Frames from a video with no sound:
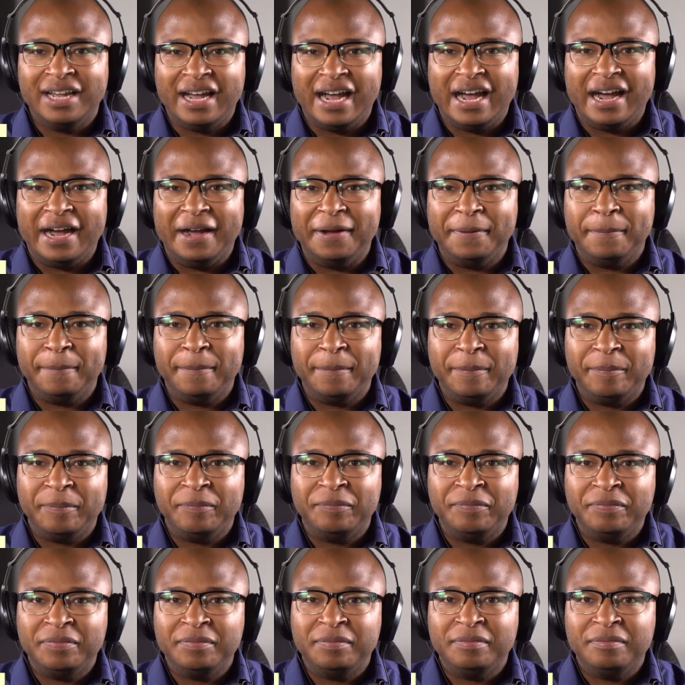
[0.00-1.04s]
Ah,
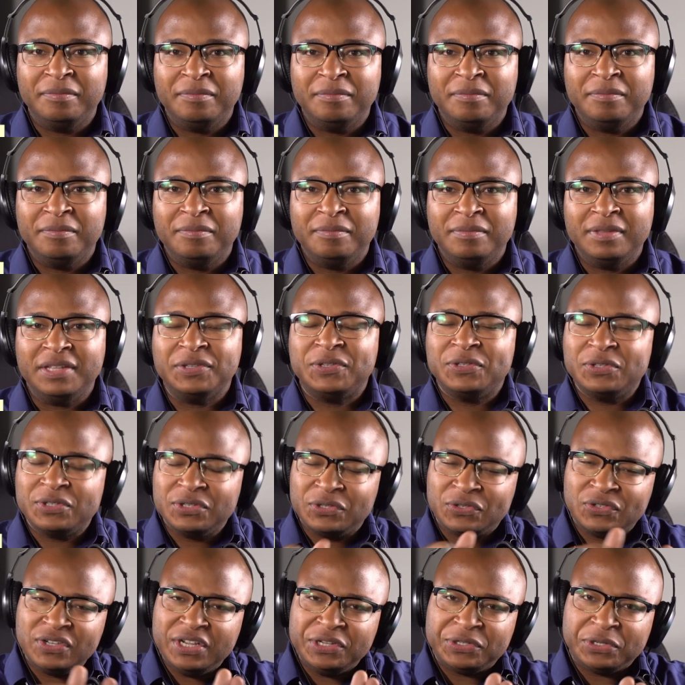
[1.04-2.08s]
this is
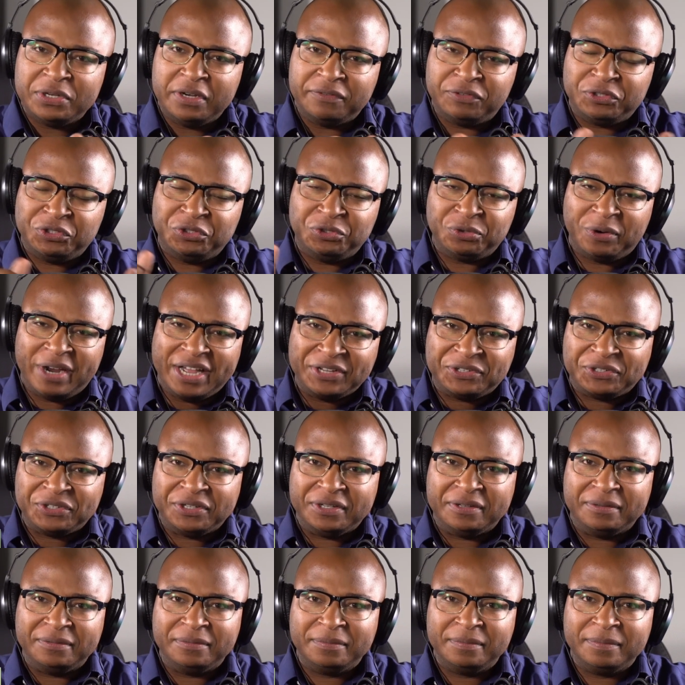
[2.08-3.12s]
a season of
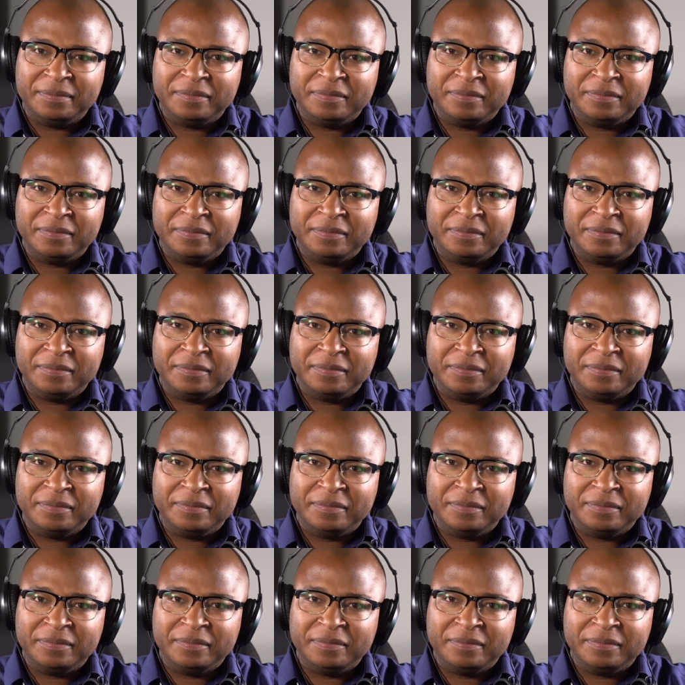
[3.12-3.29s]
stretching